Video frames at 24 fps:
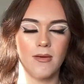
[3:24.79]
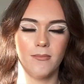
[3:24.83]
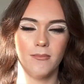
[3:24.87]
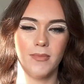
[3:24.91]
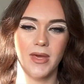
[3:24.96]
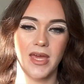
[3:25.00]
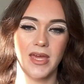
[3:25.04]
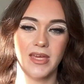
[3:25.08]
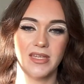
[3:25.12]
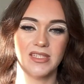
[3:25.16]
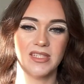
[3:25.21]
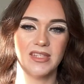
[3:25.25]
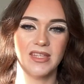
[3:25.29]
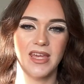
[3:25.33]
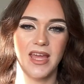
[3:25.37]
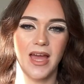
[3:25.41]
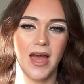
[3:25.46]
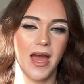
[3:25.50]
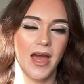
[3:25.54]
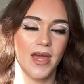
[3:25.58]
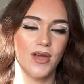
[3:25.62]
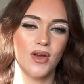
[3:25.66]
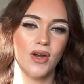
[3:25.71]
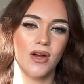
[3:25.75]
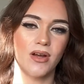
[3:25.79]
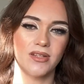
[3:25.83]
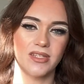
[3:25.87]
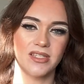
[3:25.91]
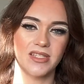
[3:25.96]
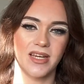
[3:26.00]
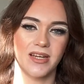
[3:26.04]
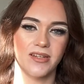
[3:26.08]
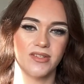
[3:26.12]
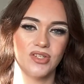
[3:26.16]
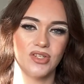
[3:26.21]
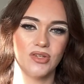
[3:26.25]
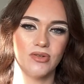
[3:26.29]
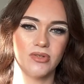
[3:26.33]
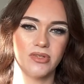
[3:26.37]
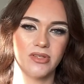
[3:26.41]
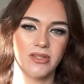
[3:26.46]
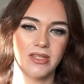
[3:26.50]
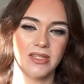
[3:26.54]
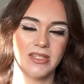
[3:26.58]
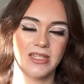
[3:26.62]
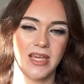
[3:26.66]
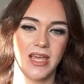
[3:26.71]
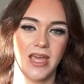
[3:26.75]
Personally, I can't stand
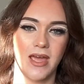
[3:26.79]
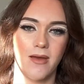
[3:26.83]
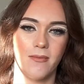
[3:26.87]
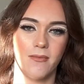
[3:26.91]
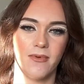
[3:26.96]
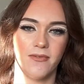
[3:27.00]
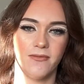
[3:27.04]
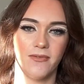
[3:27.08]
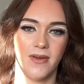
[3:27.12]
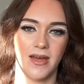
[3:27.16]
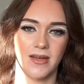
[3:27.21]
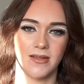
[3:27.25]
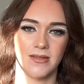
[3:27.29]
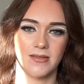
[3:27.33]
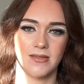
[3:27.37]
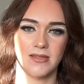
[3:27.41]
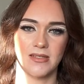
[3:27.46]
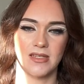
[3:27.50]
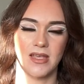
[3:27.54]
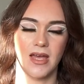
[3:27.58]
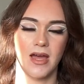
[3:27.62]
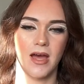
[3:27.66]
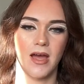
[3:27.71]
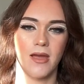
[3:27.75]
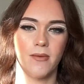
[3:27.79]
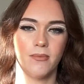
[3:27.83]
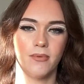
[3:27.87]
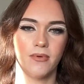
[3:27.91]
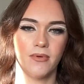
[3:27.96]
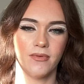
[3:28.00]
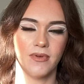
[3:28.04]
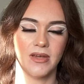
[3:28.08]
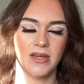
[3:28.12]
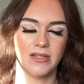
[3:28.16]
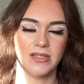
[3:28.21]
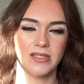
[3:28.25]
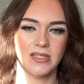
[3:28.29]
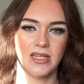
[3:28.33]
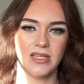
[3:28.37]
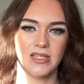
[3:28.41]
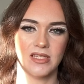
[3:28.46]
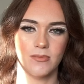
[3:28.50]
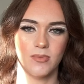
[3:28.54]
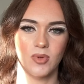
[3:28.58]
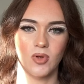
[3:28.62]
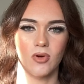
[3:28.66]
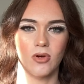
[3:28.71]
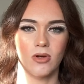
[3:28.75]
using the term fans. I prefer to say
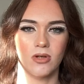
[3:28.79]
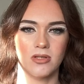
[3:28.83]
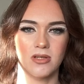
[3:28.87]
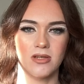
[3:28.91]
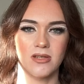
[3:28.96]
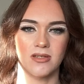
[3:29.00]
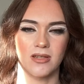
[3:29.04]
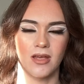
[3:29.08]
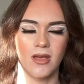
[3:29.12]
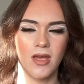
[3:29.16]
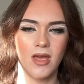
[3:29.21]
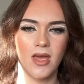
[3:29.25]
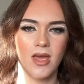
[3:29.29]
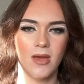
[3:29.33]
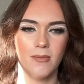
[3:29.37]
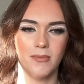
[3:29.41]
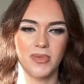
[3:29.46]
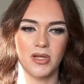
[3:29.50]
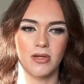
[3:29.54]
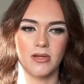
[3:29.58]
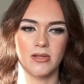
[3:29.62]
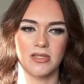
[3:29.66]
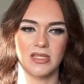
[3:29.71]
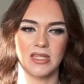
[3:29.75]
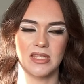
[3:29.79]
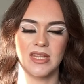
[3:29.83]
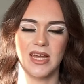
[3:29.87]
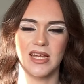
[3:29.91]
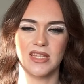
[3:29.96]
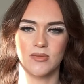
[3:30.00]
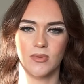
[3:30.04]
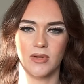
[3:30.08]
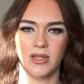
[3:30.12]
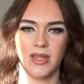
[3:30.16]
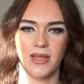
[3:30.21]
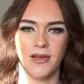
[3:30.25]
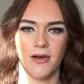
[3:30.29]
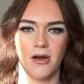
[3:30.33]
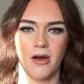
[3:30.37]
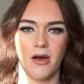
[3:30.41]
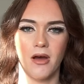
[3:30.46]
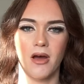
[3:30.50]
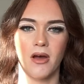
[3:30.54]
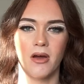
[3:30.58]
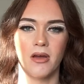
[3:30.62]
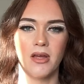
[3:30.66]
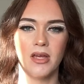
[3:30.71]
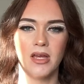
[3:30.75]
supporters, because that's what they
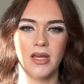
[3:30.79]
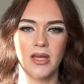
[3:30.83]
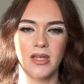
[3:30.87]
are.